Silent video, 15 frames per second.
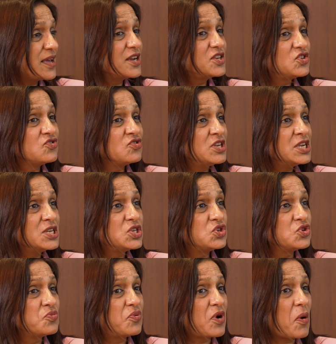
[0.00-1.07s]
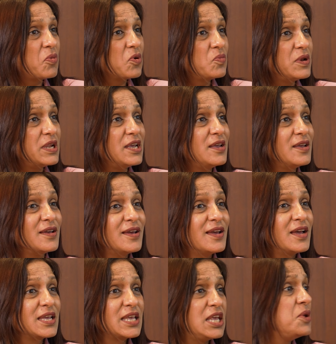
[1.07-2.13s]
that you need to probably
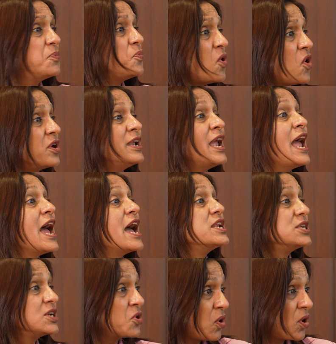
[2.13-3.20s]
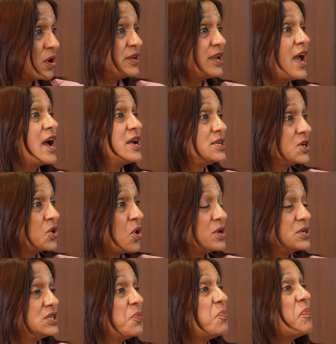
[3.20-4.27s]
keep on, adding on,
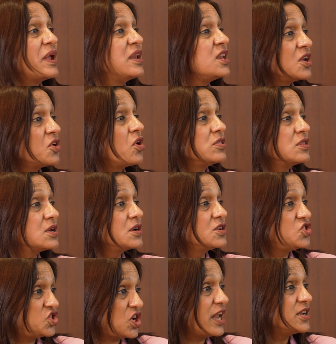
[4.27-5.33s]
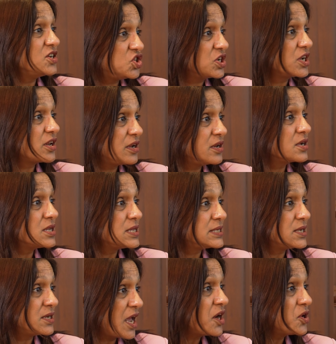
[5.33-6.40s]
depending on the challenging clinical
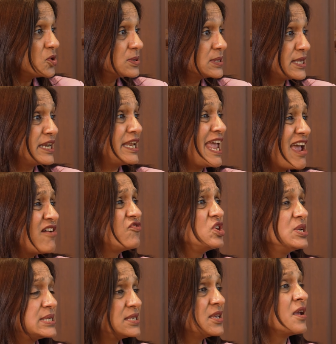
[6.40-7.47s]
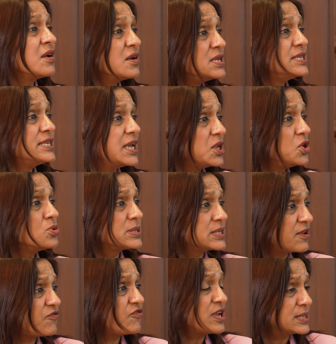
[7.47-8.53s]
scenarios that every single day you
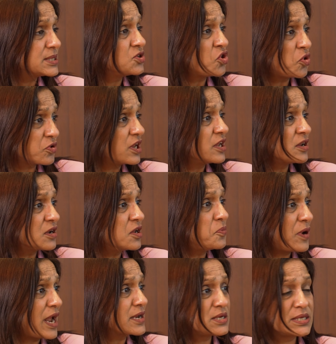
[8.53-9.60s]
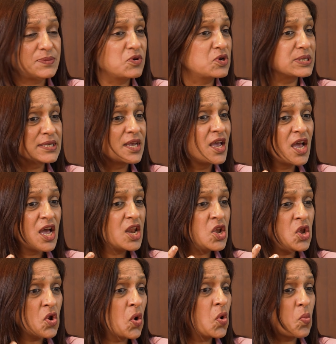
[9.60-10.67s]
say face in your clinical practice, because
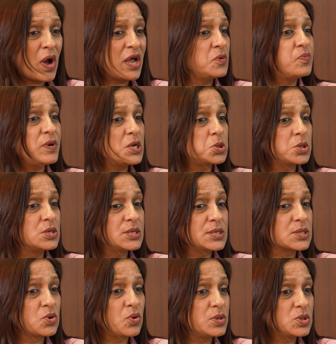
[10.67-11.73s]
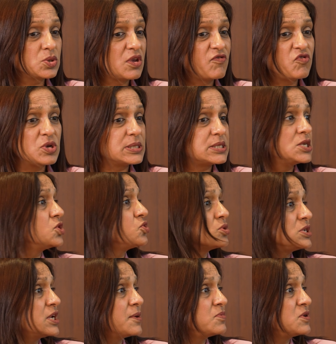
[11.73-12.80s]
no one patient is going to give you a
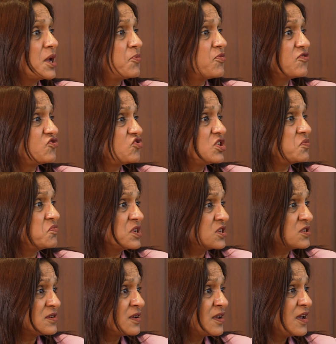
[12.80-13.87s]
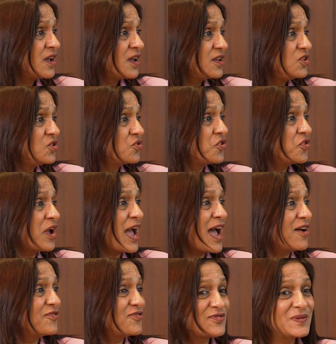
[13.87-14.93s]
stereotype type of treatment. You're going to
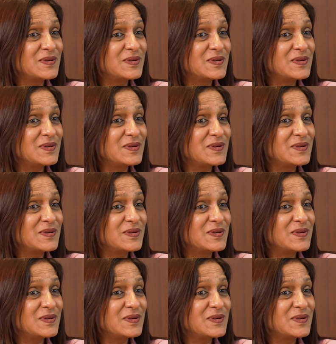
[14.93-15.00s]
have